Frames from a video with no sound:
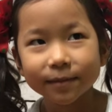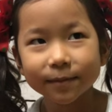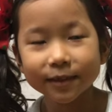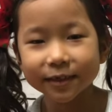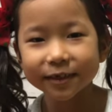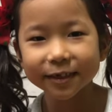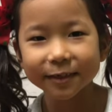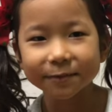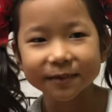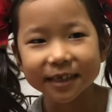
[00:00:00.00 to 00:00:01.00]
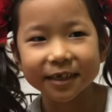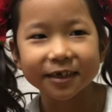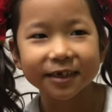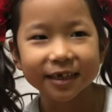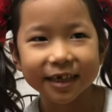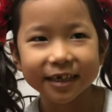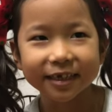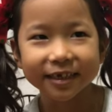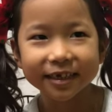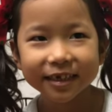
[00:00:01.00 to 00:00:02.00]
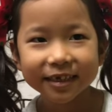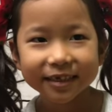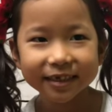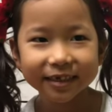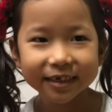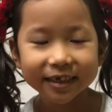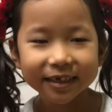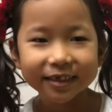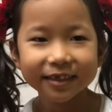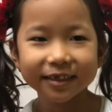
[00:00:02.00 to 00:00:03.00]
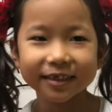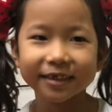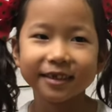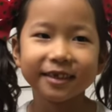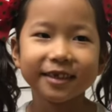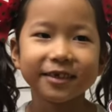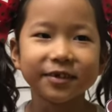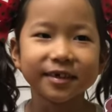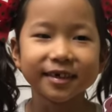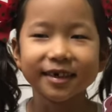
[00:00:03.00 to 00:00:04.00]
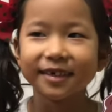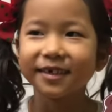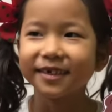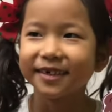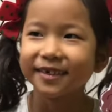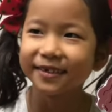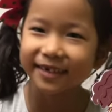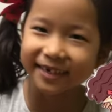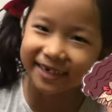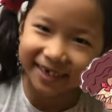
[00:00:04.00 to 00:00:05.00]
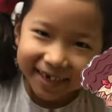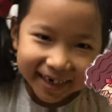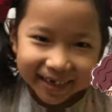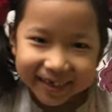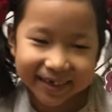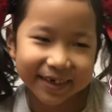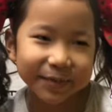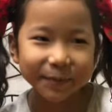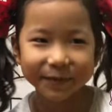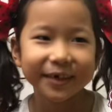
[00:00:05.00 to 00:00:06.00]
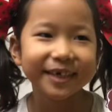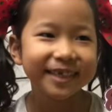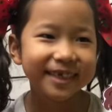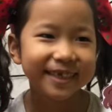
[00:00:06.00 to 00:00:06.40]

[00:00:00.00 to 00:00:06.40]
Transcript: Because if they are late, the teacher can hurt their body.